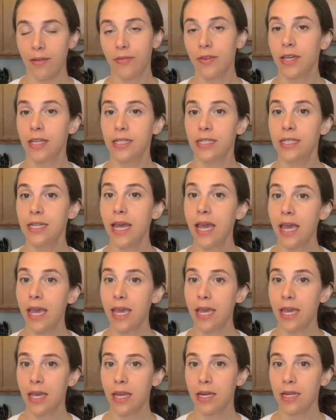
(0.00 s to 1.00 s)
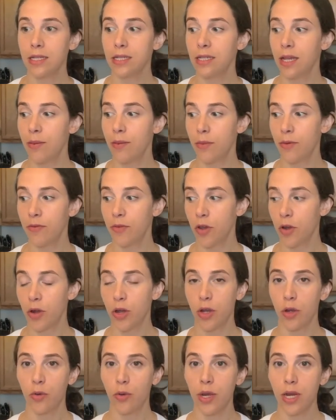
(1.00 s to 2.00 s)
of contain some of your
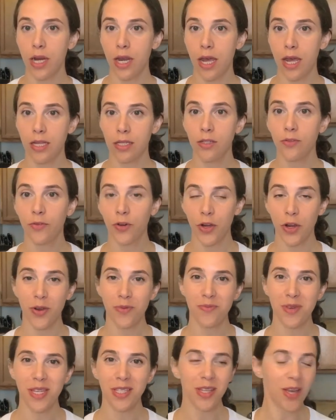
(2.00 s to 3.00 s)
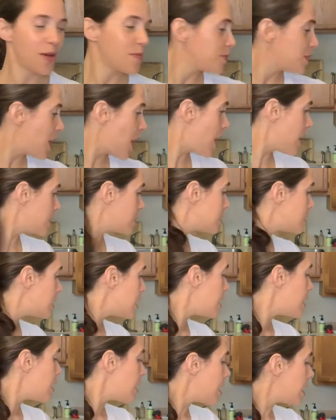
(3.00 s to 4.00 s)
ingredients for your mise en place
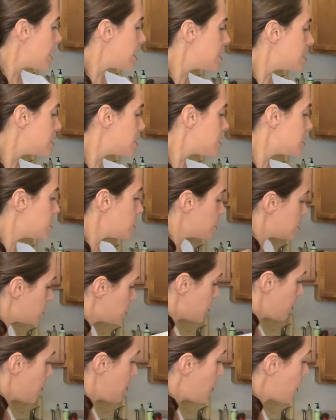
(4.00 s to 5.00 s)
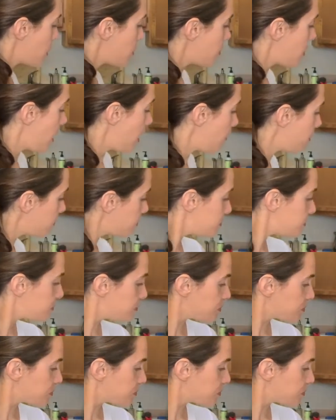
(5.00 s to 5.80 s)
is to put them